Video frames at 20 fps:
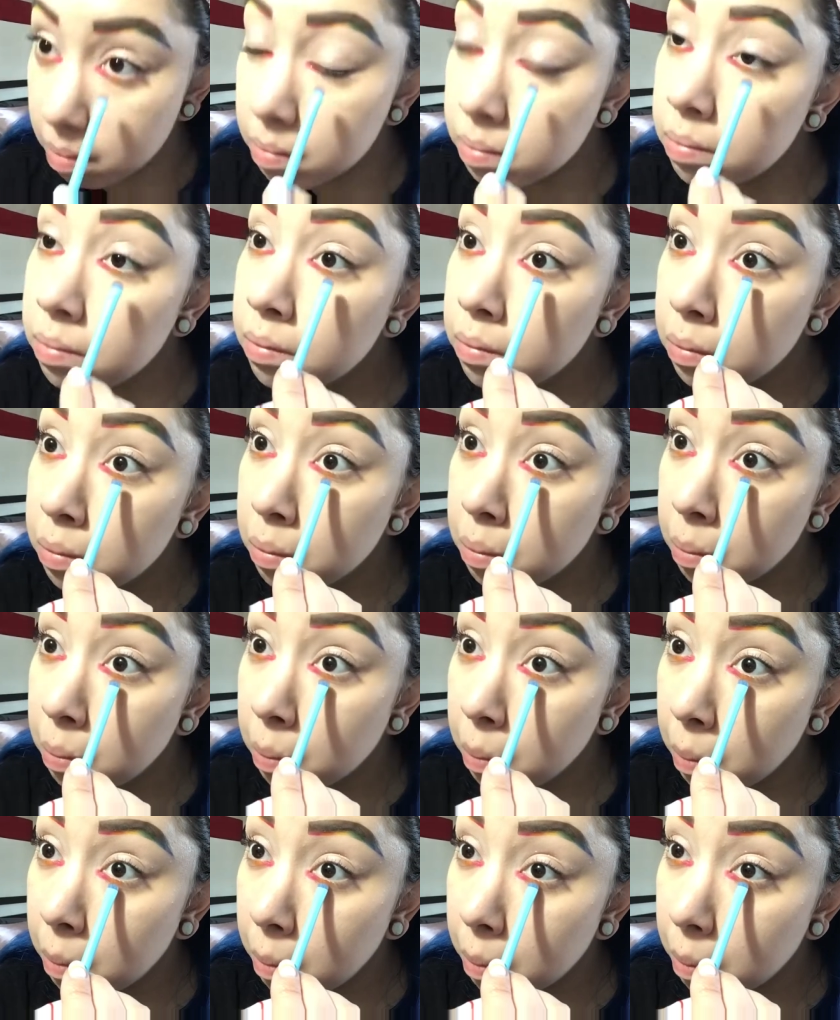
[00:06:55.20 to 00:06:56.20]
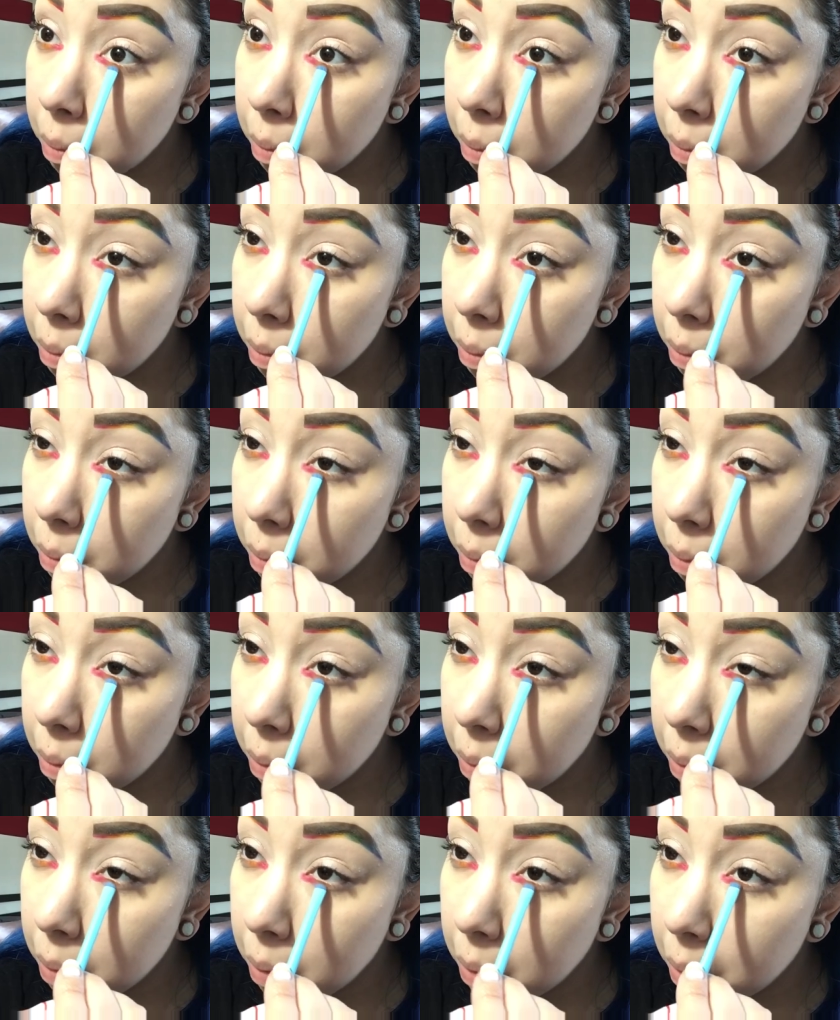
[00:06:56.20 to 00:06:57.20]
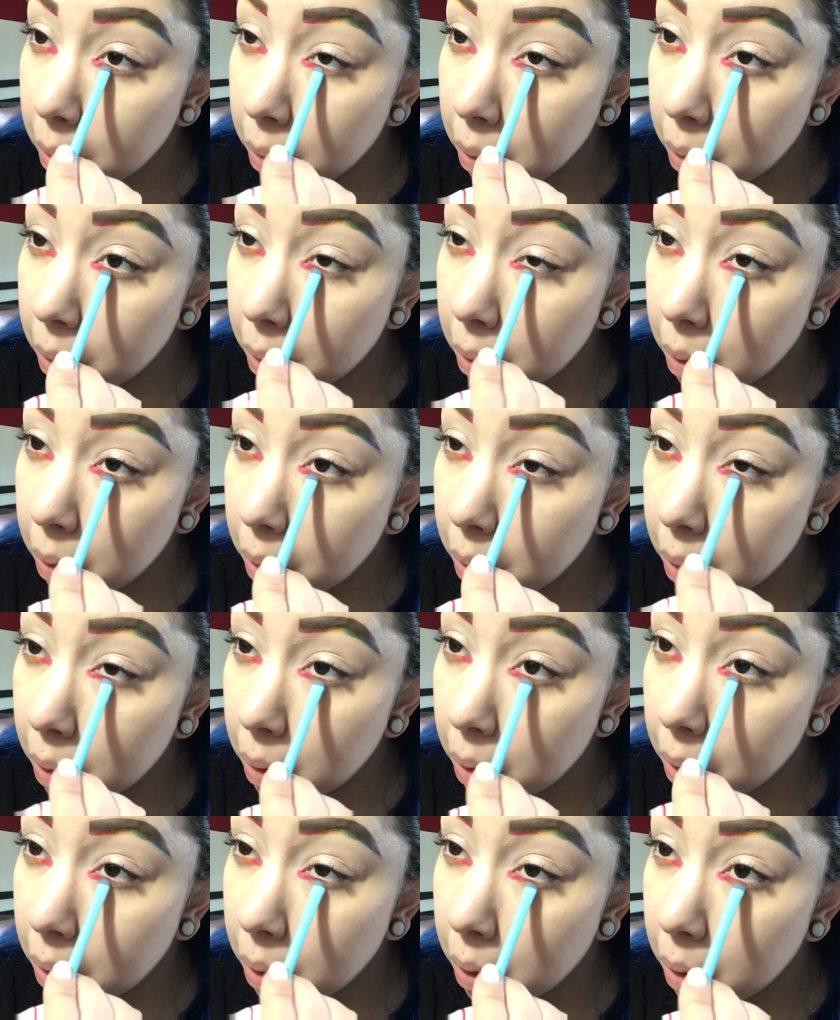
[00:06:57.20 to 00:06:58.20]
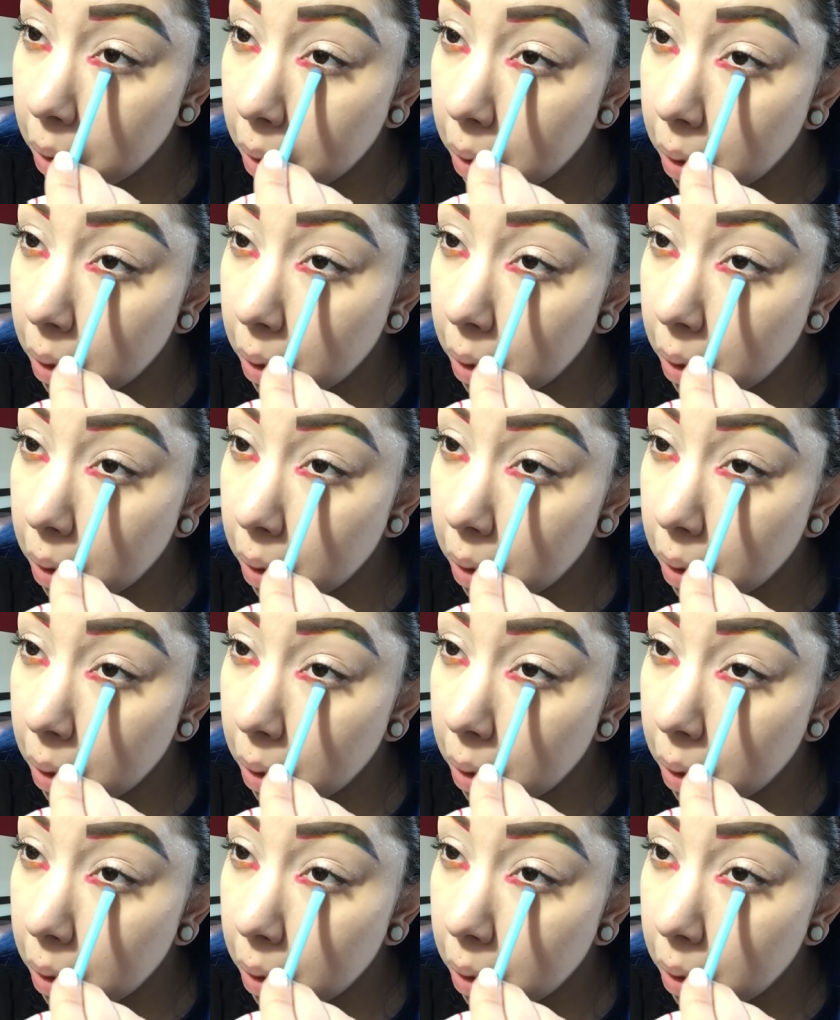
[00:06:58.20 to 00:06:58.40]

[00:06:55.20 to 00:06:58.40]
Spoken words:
much room depending how big your eye is or your brush